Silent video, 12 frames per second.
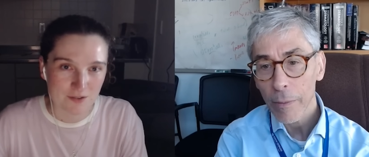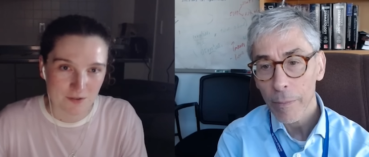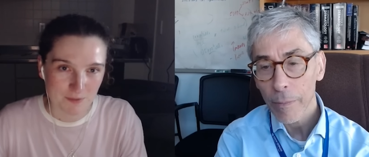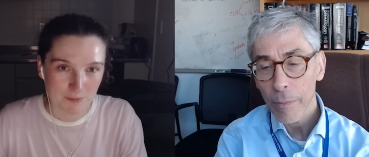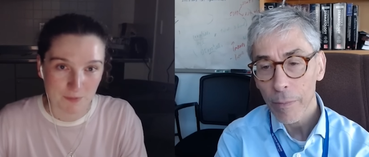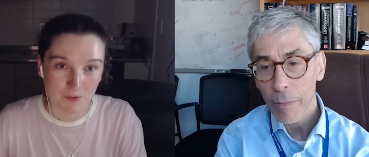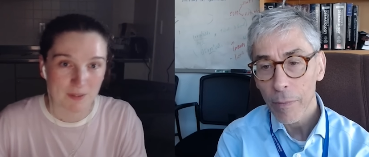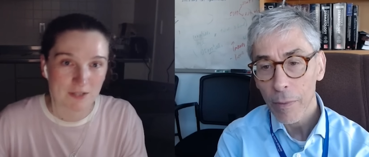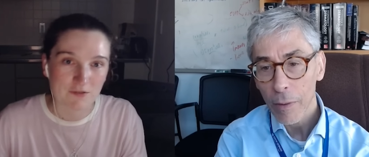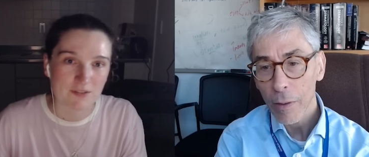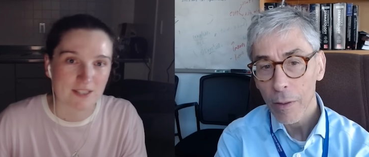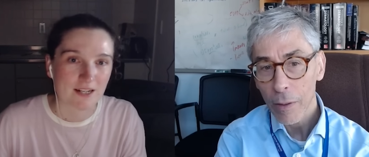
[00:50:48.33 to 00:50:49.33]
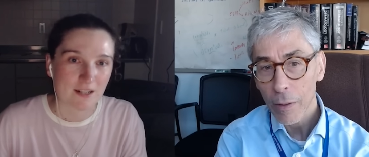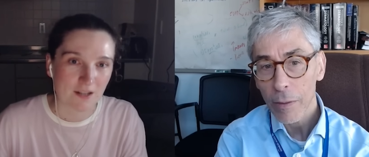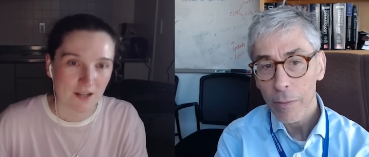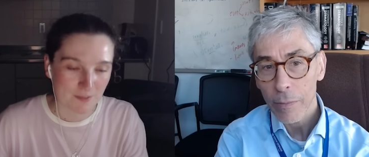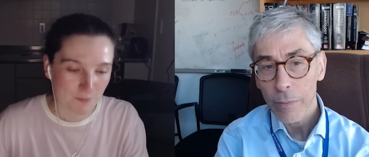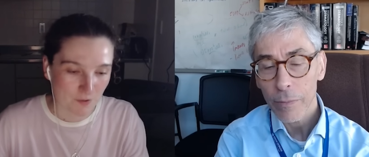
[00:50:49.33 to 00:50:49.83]
Speaker 1: or people who are interested in
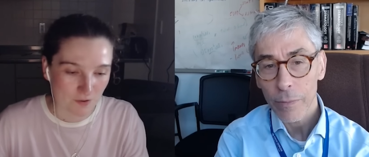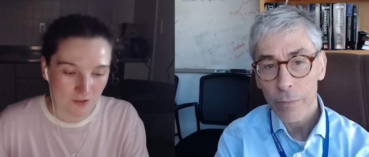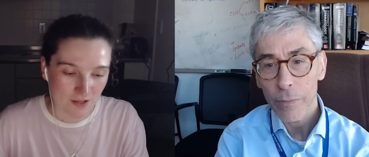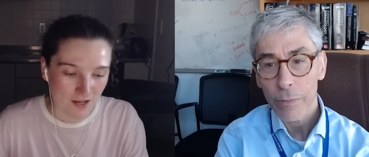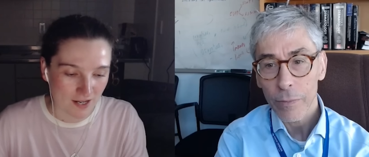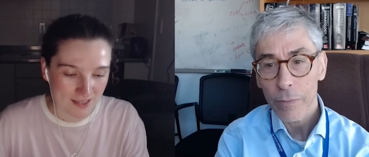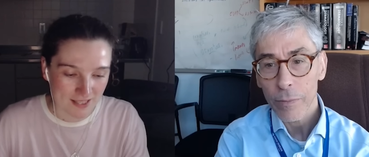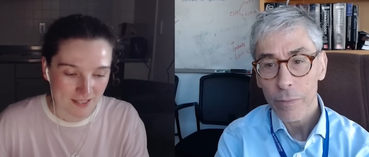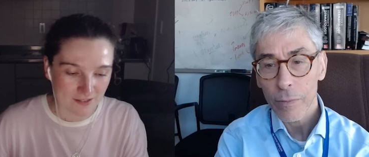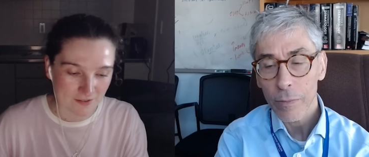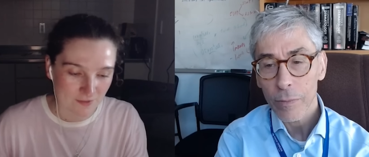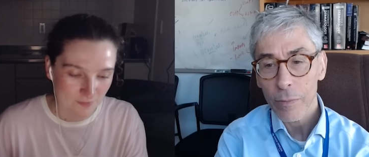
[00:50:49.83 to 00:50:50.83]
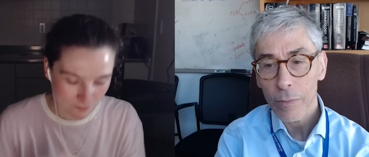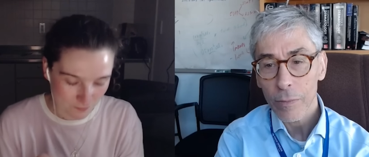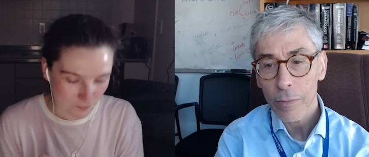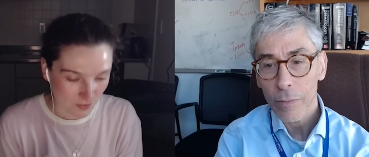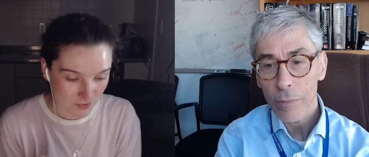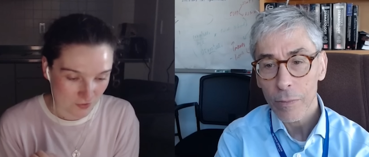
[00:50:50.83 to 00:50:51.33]
learning more? And I think,
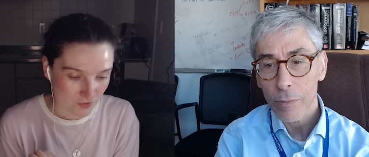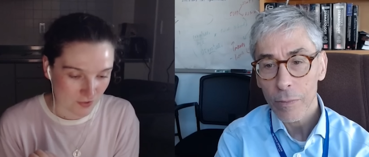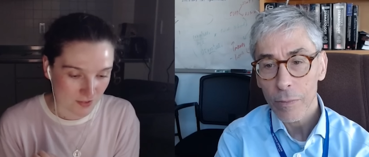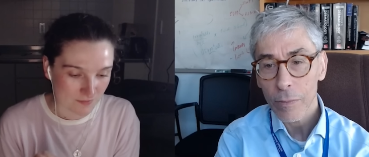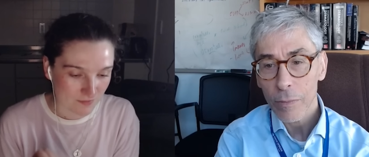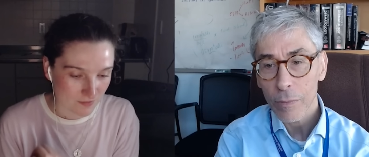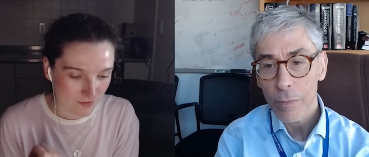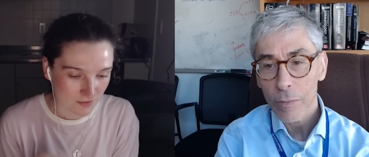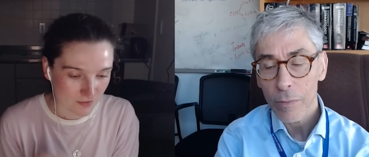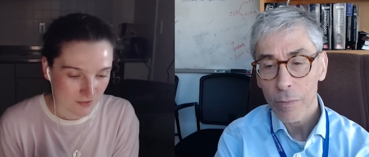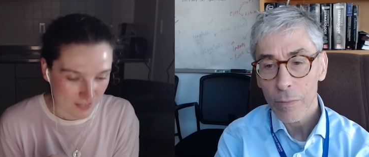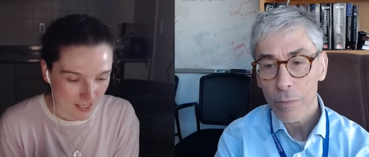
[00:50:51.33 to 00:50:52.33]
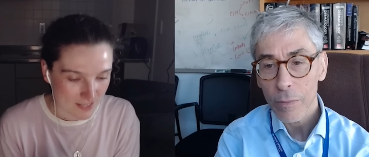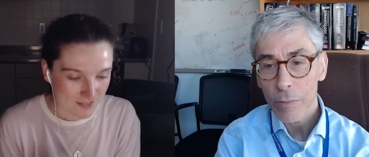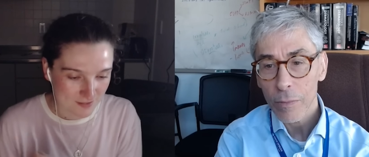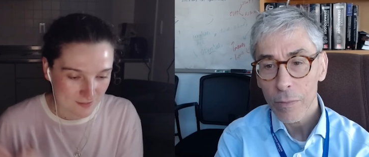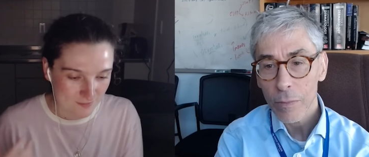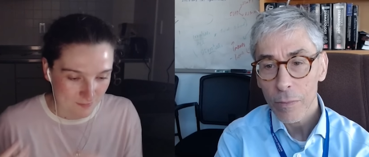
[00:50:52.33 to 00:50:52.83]
as you sort of said,
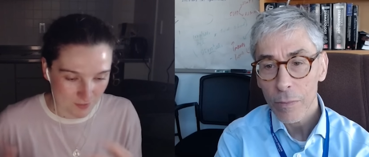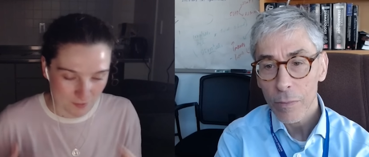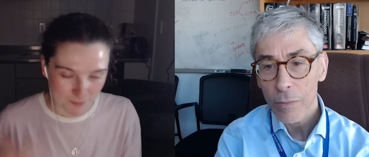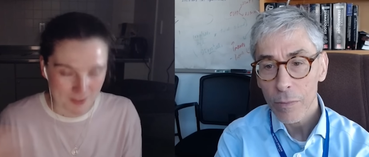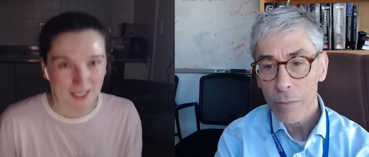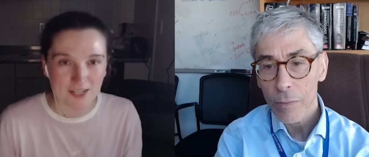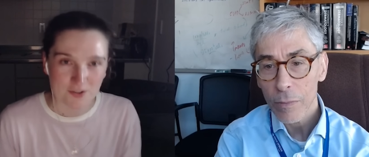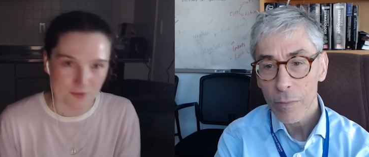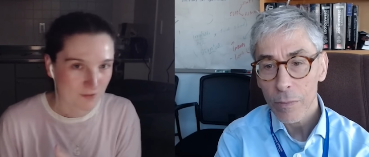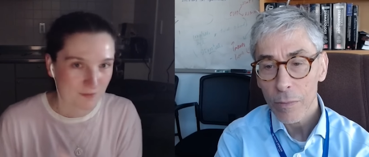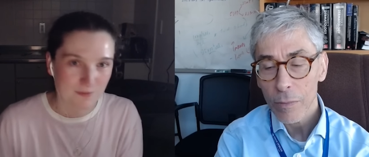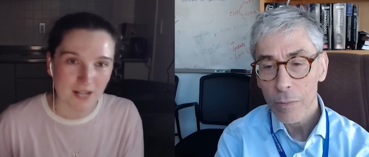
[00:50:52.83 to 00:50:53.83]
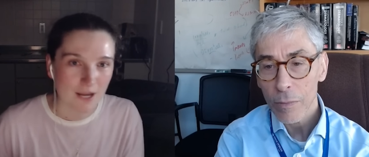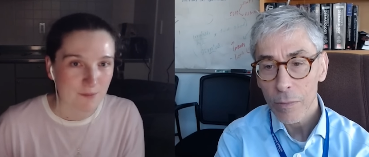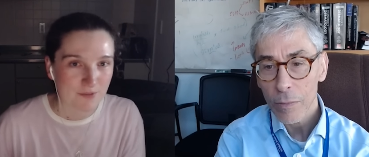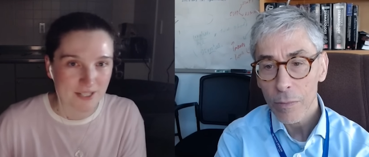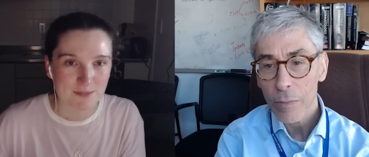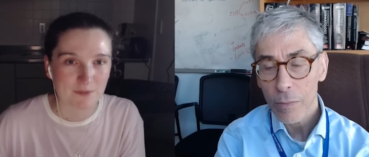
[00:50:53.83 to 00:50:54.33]
communication or
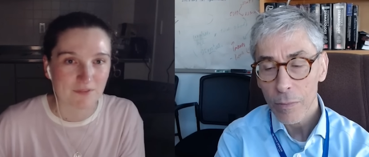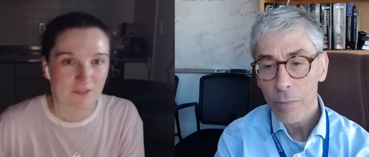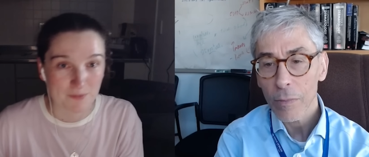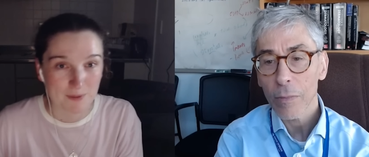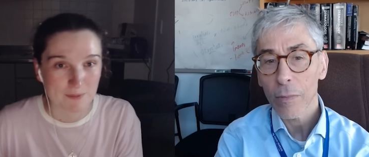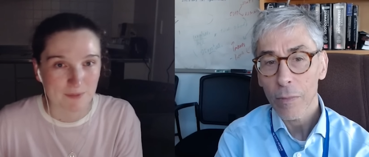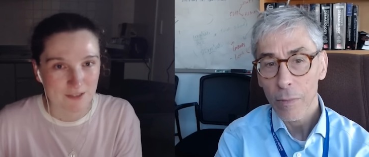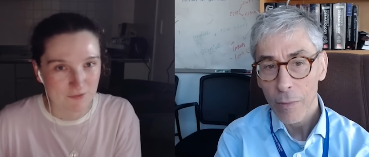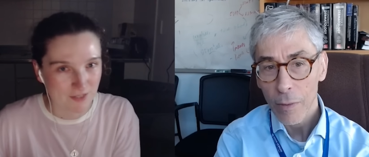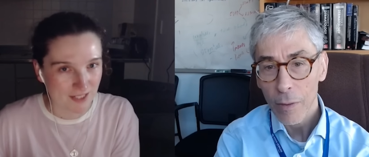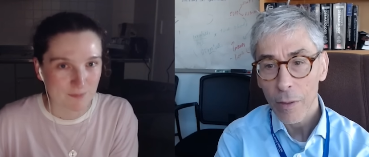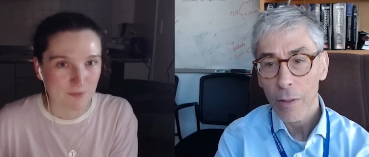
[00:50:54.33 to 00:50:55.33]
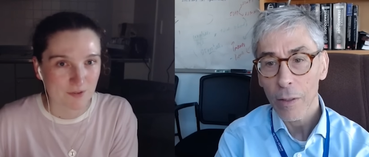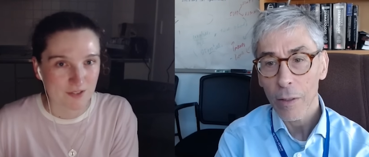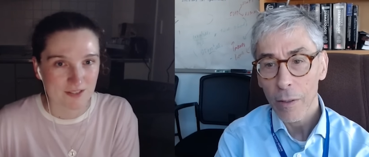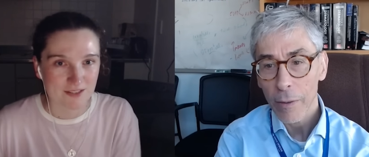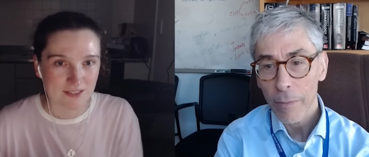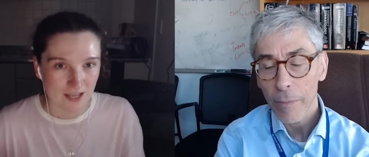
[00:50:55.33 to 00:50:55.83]
collaborating with other people is really
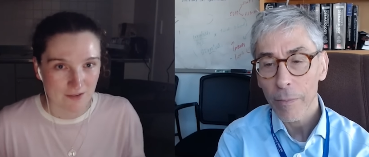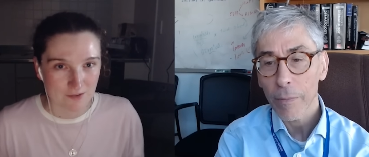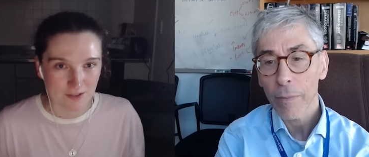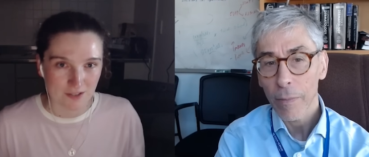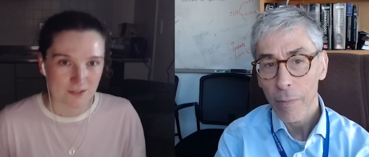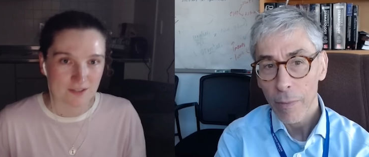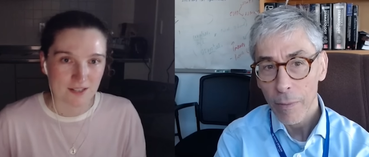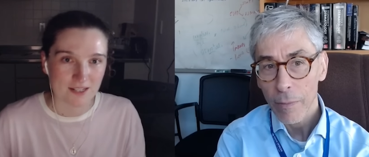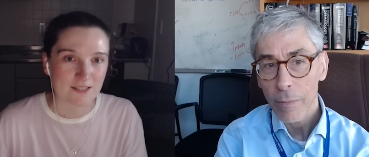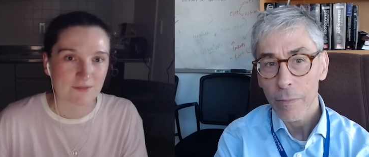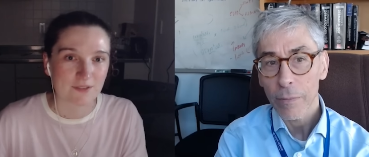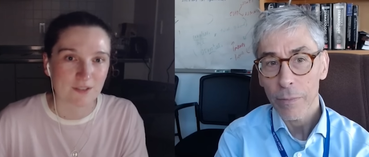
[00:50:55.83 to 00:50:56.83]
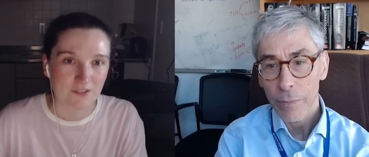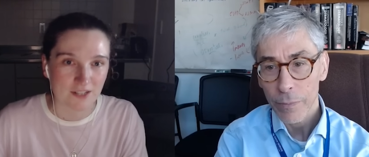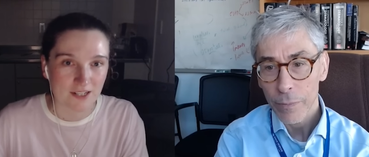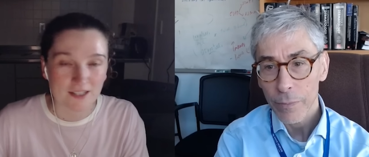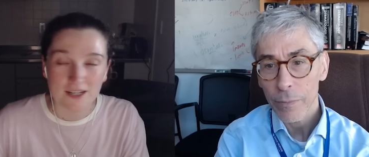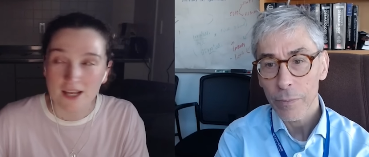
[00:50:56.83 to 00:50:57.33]
important to have a good scientific
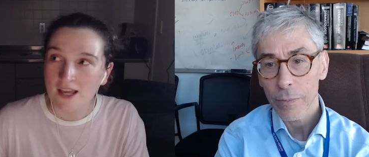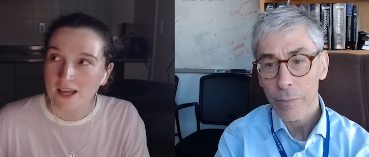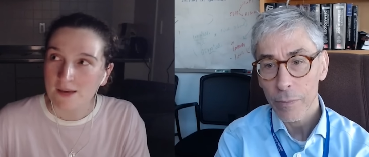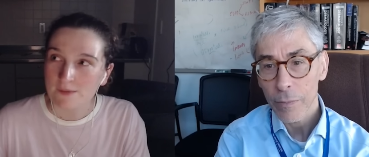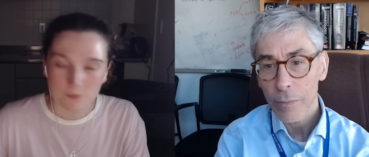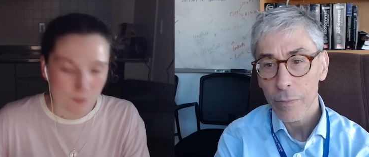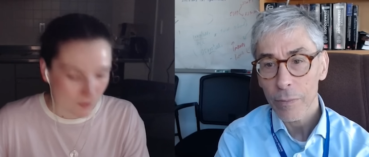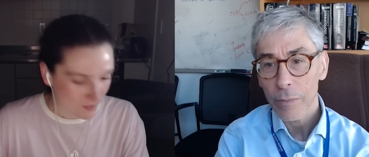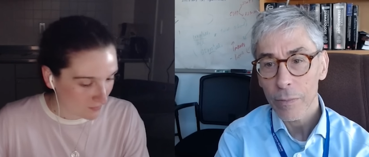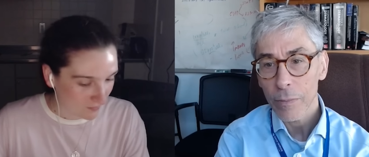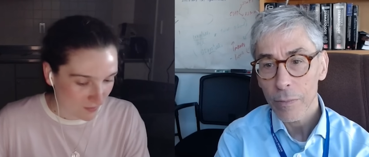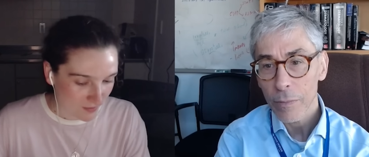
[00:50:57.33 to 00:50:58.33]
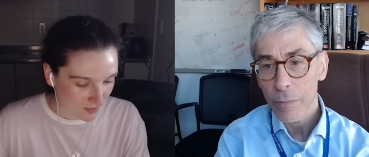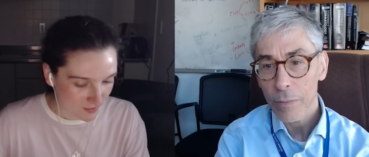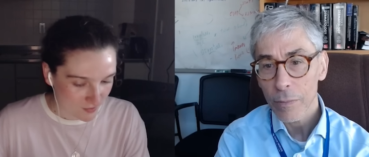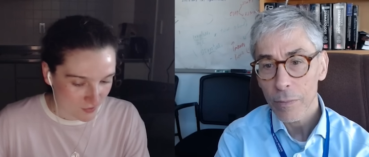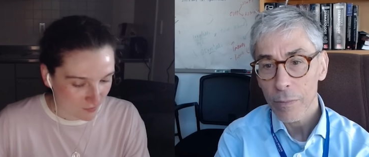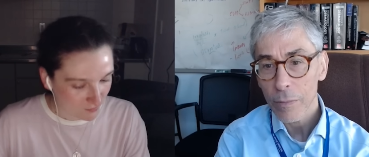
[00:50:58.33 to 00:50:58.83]
career. But what sort of other
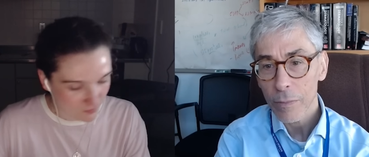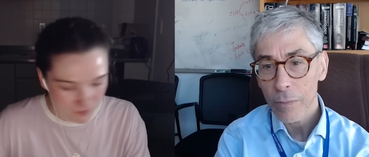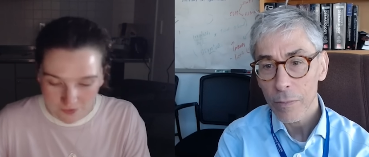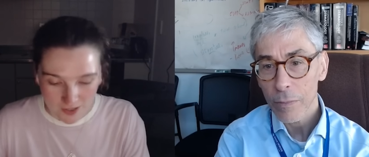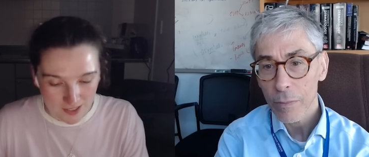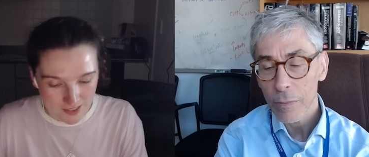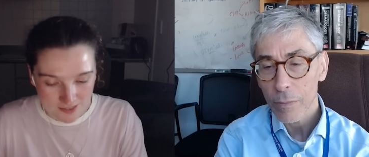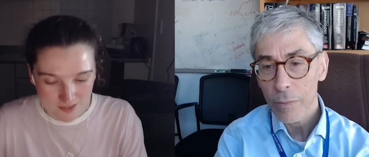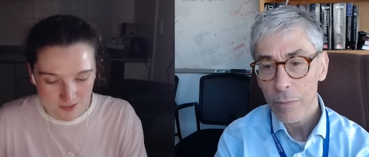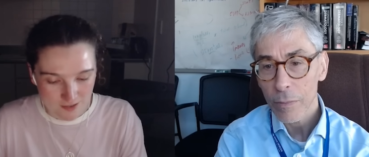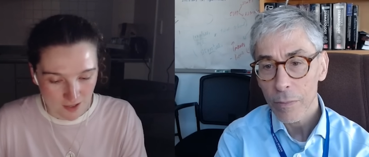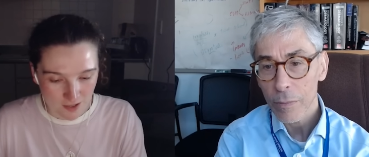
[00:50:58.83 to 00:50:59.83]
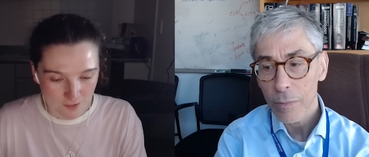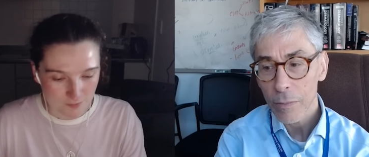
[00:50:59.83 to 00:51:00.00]
general advice uh,